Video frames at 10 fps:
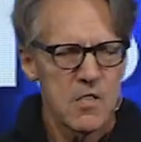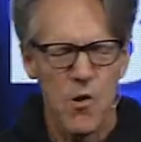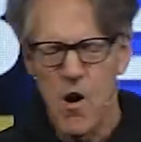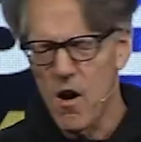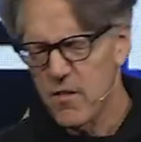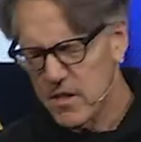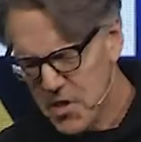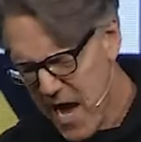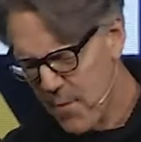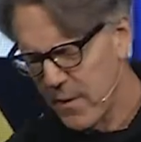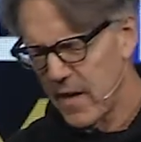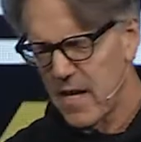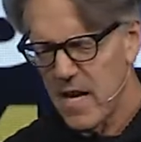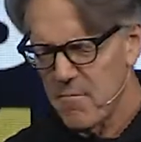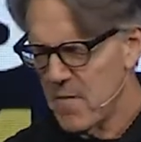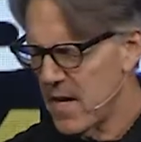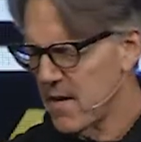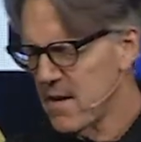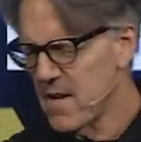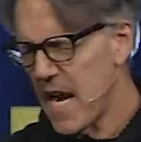So all this happened. It,
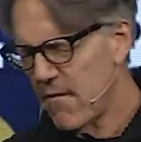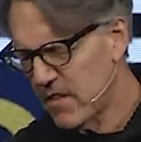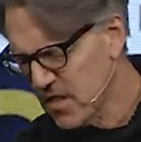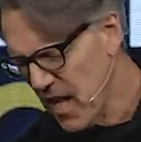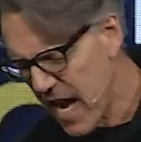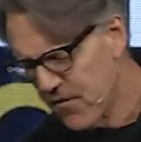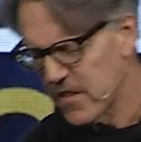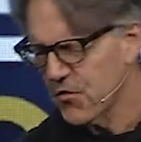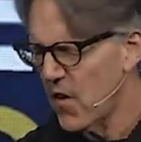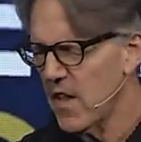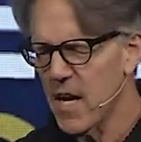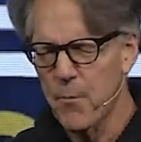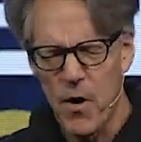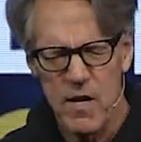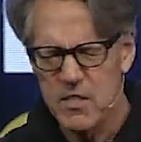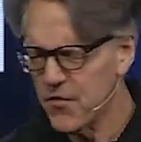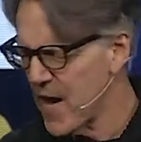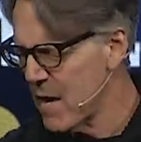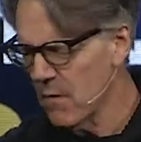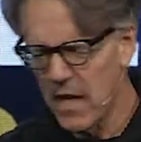it, David's life is falling apart. His
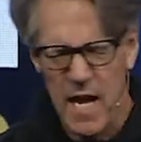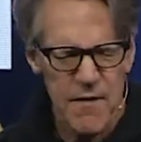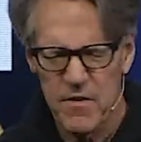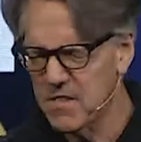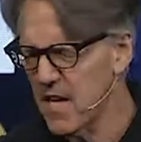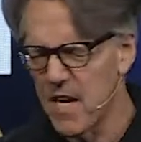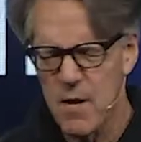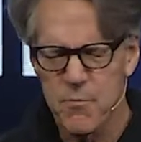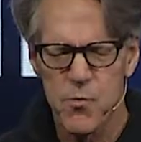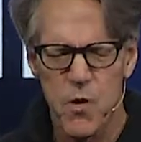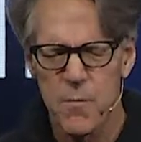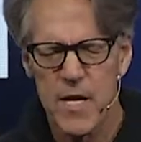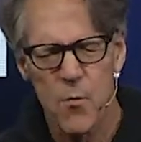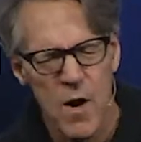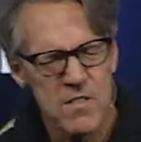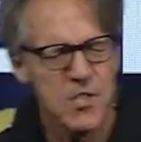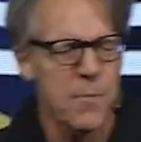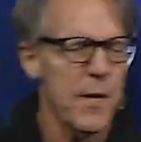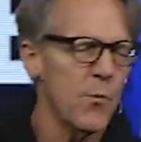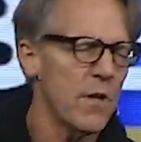family life is in an uproar, but he wants to
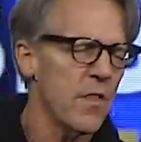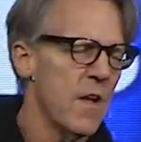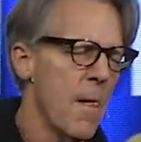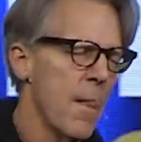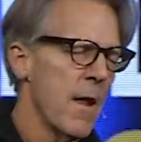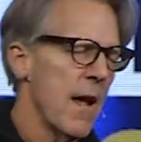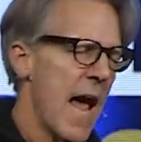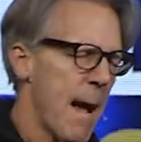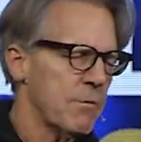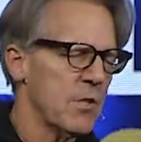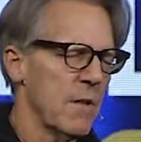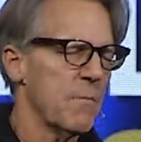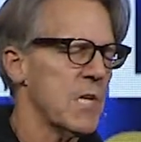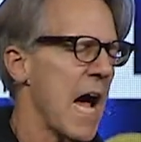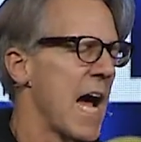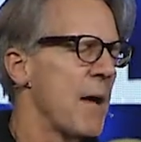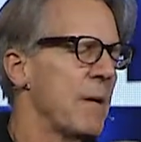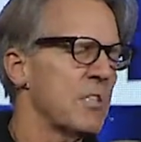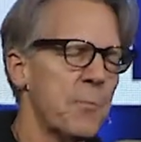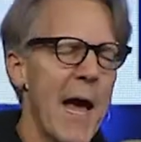be with Absalom. Time
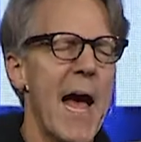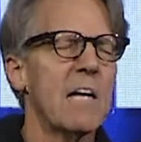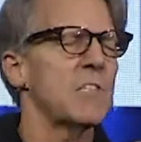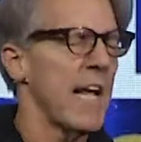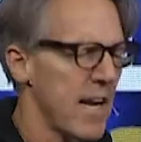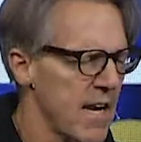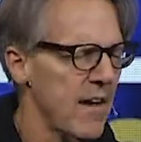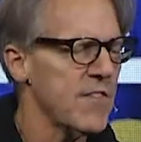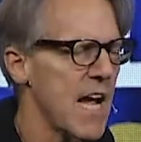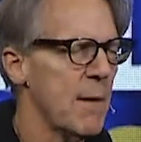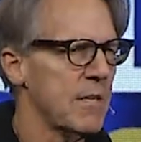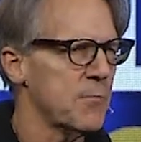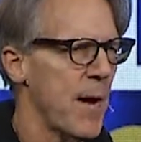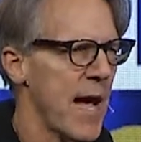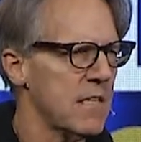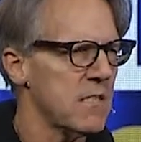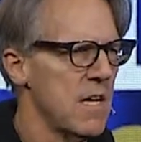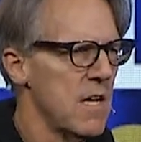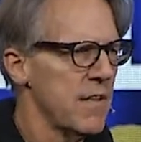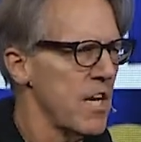has passed, and enough time has passed
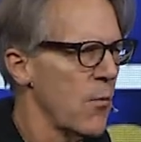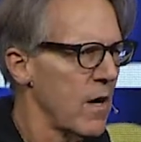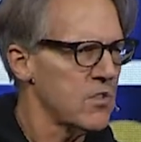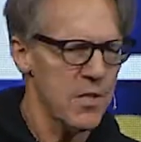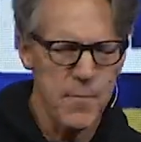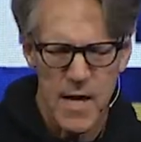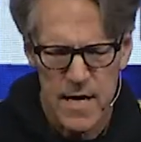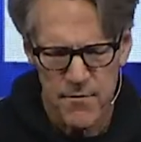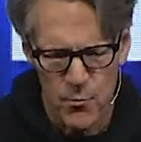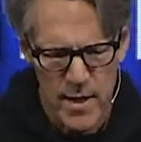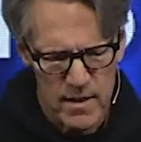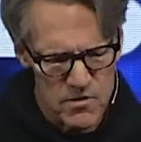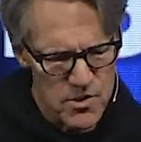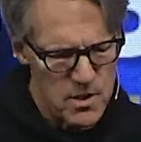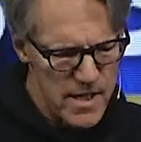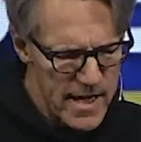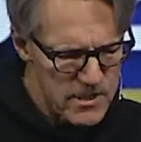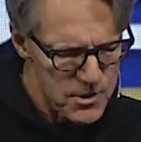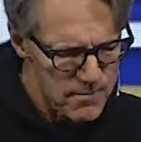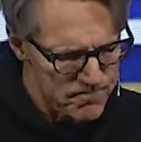that he wants some kind of a
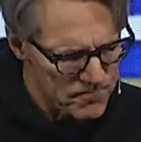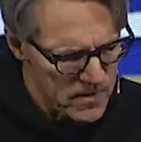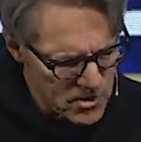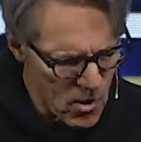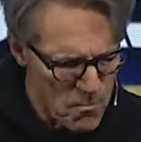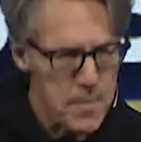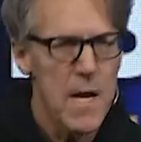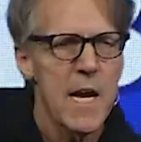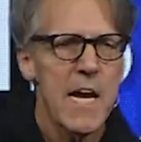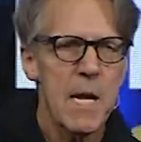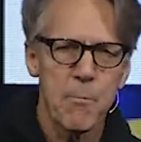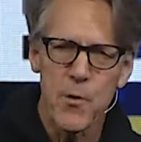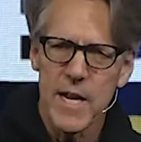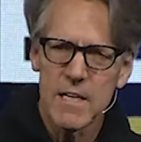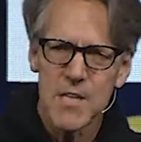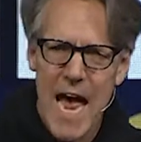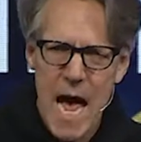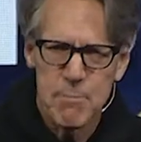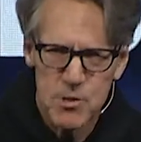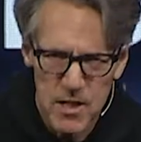reconciliation. So he brings
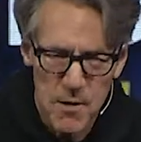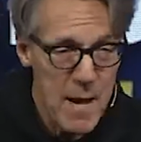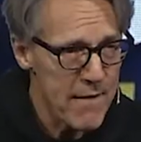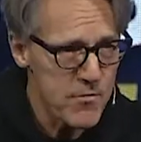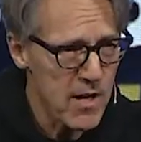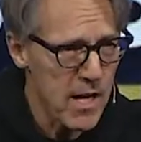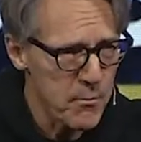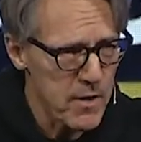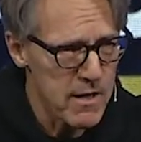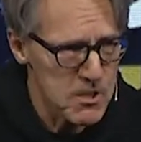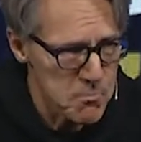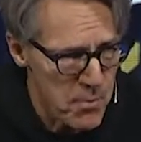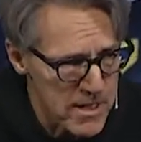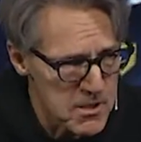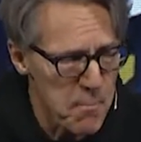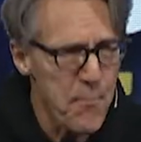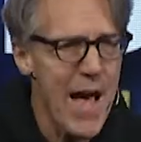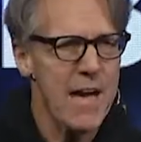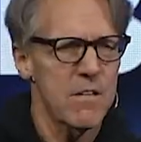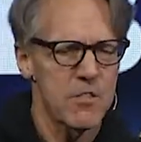Absalom, after a couple years, brings him
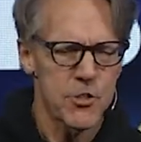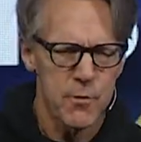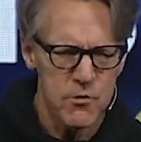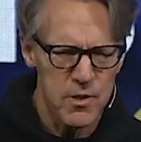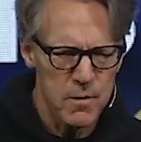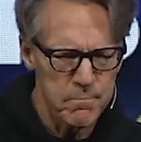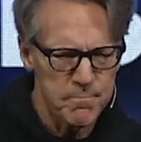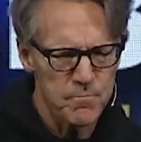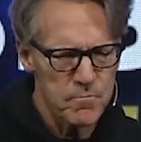back to Jerusalem.